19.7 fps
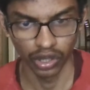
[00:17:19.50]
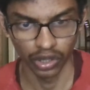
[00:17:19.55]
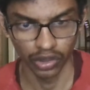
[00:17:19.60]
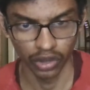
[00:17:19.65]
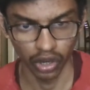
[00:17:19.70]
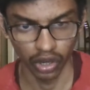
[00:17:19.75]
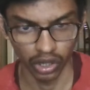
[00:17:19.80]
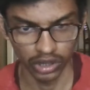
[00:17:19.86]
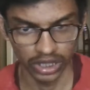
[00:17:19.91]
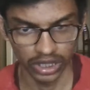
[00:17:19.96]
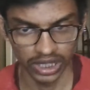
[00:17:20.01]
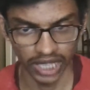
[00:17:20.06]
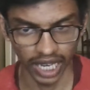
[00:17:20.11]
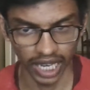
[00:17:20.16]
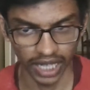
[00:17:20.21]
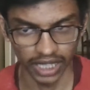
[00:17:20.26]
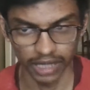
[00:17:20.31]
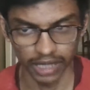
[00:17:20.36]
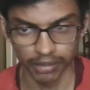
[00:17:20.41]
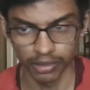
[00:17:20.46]

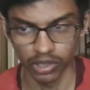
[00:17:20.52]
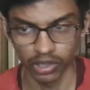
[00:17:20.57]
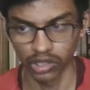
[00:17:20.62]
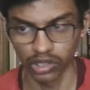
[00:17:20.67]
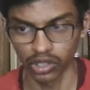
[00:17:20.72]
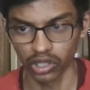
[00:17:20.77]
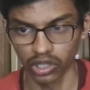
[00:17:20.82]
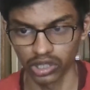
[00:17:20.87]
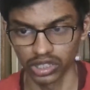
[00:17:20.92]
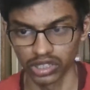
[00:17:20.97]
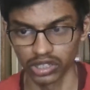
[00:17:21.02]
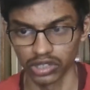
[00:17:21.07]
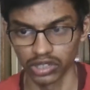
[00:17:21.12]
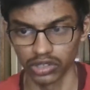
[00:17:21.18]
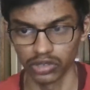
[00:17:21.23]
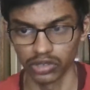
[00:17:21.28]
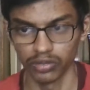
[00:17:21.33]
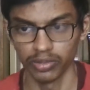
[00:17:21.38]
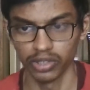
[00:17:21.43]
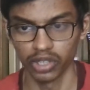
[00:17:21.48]
doxycycline
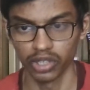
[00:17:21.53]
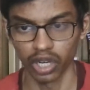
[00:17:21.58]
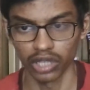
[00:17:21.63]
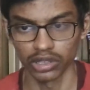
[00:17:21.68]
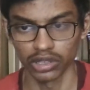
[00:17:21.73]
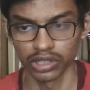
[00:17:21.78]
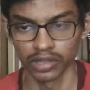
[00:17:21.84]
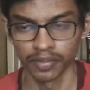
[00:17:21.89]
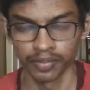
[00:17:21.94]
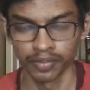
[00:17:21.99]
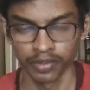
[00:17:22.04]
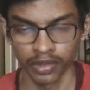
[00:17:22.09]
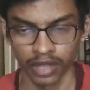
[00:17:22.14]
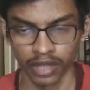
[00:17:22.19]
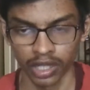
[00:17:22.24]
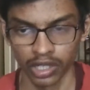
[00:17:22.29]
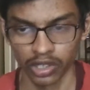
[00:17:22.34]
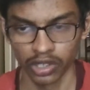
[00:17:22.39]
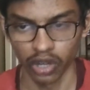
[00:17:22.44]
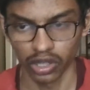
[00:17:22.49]
because
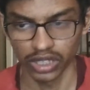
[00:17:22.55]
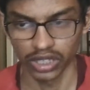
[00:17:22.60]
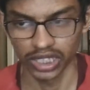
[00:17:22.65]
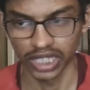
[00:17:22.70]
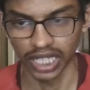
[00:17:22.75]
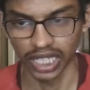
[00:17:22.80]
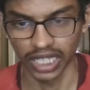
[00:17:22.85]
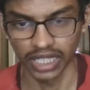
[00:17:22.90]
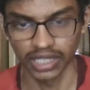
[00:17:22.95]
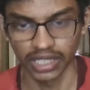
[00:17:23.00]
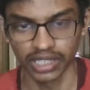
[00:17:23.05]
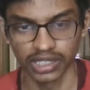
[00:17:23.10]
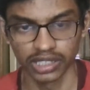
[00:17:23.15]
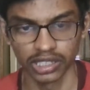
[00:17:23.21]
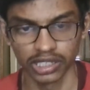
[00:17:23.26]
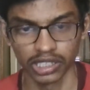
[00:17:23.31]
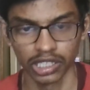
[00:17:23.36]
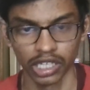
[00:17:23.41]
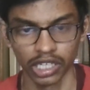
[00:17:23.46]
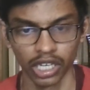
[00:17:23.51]
doxycycline is
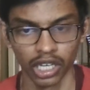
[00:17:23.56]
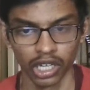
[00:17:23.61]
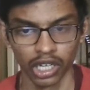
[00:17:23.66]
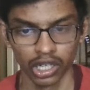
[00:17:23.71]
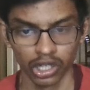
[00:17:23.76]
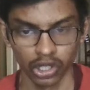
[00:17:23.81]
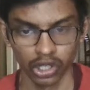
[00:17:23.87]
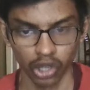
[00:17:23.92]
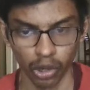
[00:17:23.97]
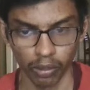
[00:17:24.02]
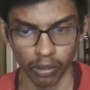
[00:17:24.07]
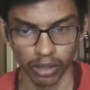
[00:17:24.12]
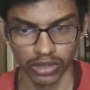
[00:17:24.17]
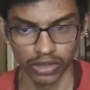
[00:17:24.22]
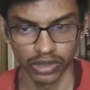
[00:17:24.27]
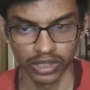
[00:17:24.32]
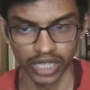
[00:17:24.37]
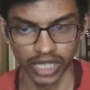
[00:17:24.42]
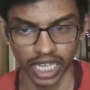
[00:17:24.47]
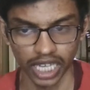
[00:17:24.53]
a complex
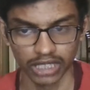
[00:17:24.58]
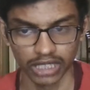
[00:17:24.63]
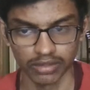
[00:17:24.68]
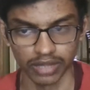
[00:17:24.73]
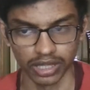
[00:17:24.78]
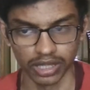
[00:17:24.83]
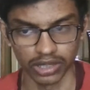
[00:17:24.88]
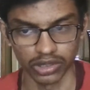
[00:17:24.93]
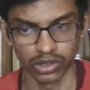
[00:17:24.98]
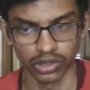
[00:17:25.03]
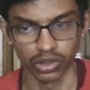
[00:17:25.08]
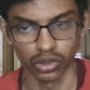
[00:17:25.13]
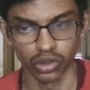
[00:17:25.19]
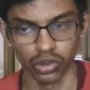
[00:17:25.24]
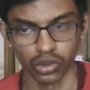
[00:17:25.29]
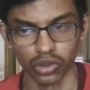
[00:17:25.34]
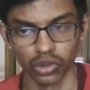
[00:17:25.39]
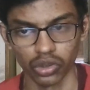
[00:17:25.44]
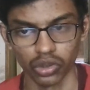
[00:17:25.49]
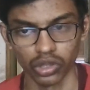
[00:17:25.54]
with calcium ions.
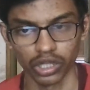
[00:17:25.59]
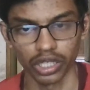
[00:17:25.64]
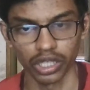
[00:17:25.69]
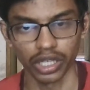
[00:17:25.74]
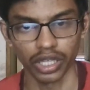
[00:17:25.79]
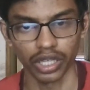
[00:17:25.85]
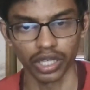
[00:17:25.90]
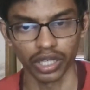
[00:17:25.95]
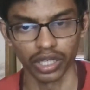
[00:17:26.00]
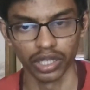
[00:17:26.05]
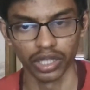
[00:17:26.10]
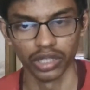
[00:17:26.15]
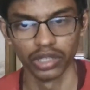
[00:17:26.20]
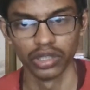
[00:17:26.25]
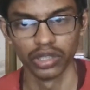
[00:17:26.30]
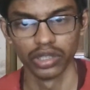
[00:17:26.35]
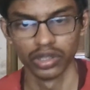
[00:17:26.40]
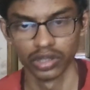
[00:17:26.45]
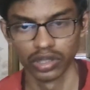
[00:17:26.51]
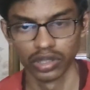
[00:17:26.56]
Okay.
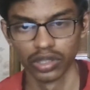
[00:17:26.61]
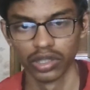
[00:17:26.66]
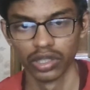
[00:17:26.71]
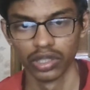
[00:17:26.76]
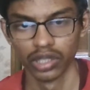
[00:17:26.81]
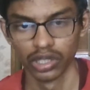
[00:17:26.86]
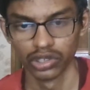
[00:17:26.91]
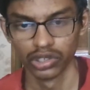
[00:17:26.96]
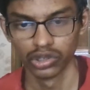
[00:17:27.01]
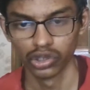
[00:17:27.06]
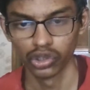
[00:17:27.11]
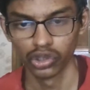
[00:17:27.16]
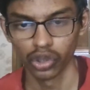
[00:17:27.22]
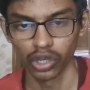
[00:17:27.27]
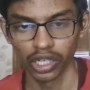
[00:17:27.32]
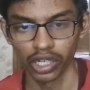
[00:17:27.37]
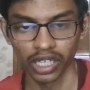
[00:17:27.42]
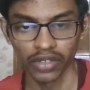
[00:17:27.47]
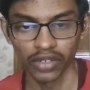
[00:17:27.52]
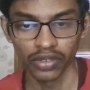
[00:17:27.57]
So
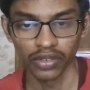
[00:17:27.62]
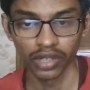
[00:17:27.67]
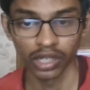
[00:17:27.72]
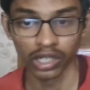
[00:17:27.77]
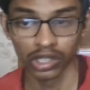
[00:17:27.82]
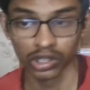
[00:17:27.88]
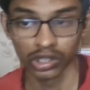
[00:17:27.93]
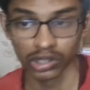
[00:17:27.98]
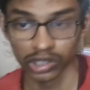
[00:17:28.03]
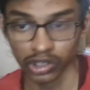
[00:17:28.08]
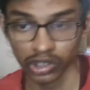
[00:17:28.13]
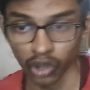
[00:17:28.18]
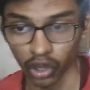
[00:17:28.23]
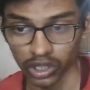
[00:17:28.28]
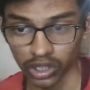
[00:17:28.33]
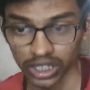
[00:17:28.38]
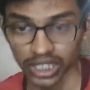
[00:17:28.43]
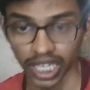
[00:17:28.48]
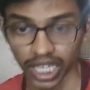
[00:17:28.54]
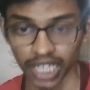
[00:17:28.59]
don't give
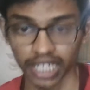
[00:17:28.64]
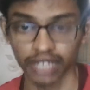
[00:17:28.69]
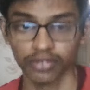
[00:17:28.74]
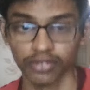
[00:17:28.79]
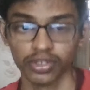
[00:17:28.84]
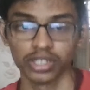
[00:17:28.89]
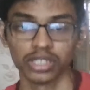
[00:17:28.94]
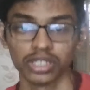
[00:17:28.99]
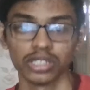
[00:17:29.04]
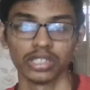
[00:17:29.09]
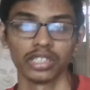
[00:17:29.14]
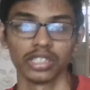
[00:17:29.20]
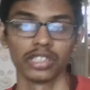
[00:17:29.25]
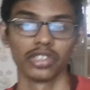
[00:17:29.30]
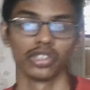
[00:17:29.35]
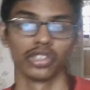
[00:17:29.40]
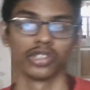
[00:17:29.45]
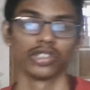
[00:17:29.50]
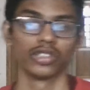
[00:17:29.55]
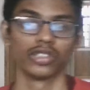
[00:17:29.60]
doxycycline
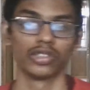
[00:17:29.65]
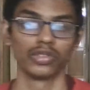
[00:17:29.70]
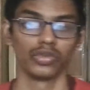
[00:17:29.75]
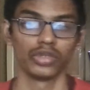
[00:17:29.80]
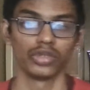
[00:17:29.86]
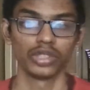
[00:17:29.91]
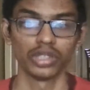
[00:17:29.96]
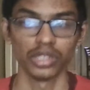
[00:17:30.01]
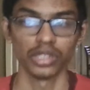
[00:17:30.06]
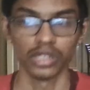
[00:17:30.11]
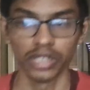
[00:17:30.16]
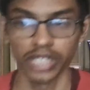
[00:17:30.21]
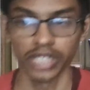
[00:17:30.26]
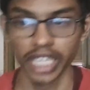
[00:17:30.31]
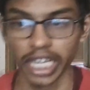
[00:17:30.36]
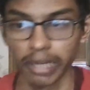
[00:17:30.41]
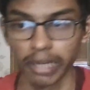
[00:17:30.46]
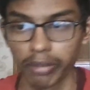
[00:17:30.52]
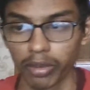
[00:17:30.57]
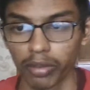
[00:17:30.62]
with the
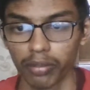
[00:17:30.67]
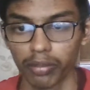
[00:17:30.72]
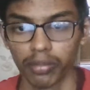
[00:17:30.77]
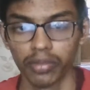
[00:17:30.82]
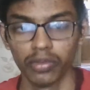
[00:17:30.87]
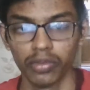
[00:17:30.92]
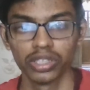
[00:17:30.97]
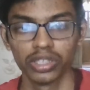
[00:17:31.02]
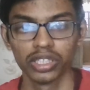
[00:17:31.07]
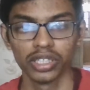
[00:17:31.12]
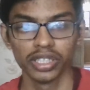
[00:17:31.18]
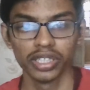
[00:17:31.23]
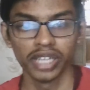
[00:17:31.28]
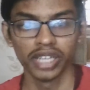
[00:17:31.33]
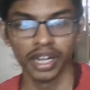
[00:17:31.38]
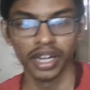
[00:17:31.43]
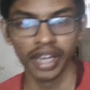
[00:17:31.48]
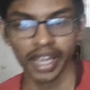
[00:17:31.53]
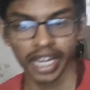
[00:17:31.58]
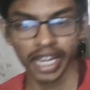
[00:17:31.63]

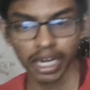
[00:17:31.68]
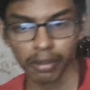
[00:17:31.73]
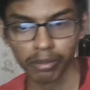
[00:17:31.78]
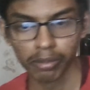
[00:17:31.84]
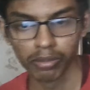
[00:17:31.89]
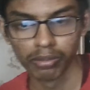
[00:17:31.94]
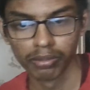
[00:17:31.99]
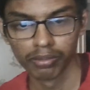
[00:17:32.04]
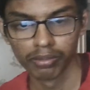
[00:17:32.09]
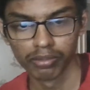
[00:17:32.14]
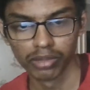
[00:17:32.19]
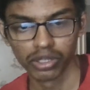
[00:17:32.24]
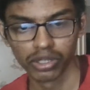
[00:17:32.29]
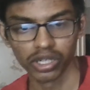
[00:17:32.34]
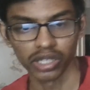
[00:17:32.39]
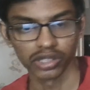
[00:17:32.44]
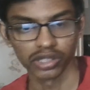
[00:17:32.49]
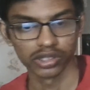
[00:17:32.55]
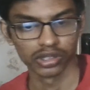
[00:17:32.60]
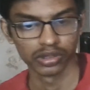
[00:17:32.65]
dairy
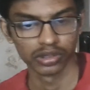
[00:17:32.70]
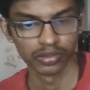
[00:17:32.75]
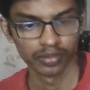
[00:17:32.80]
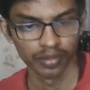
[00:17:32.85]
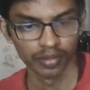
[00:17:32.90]
products.